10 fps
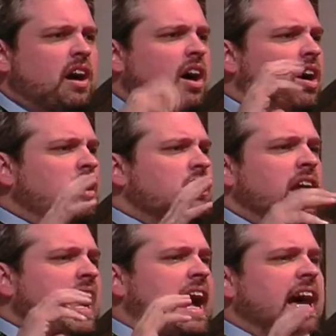
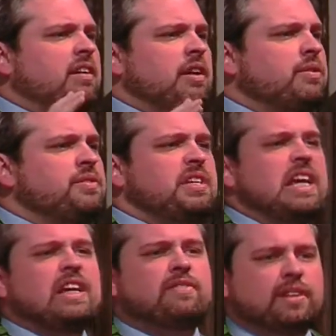All Hallows
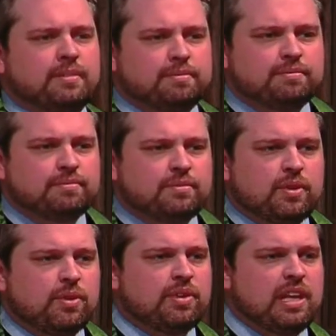Even,
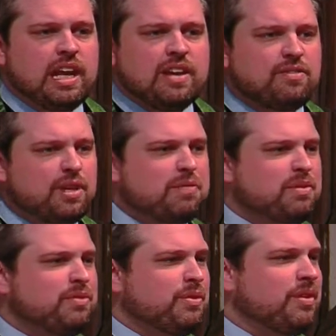or the evening
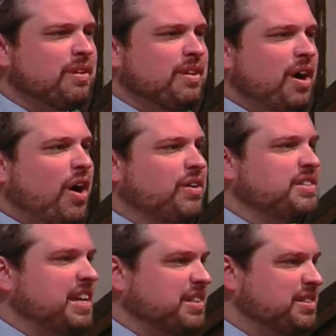before all
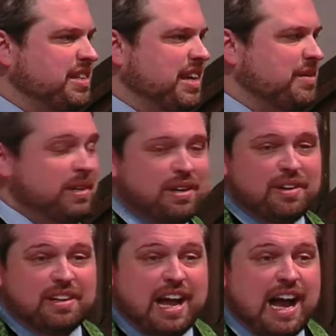Saints Day. We
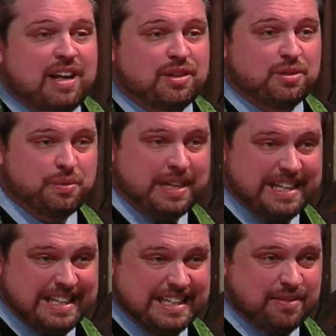call it
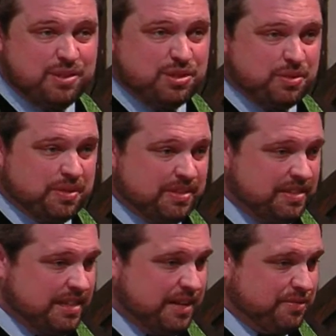Halloween. It was shortened
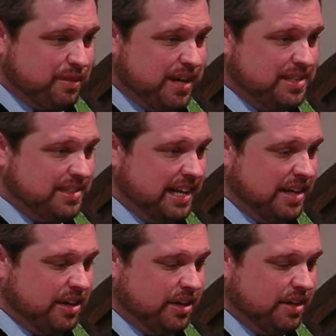to that phrase
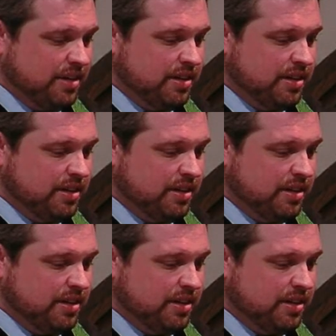later.